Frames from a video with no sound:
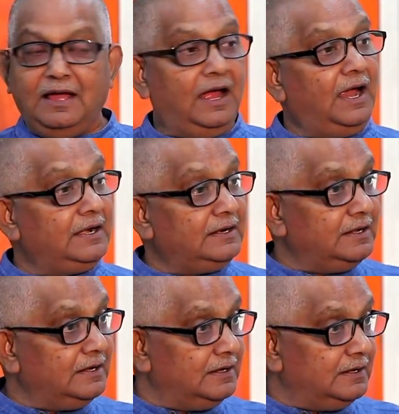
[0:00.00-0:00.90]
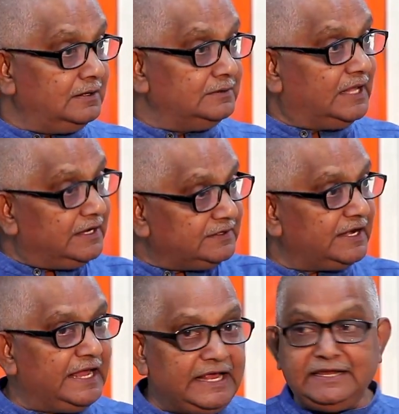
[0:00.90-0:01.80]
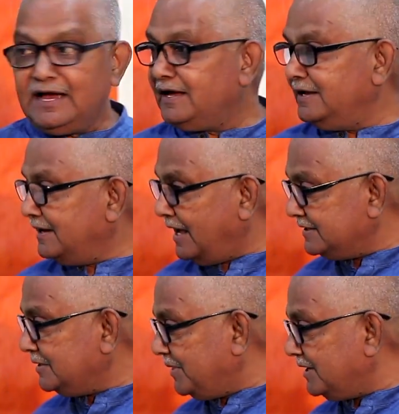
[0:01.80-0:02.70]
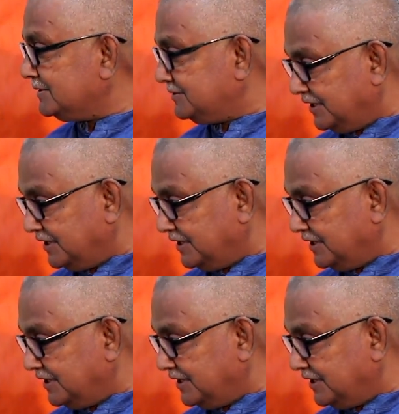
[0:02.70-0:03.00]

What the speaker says: And there is an area in Hyderabad,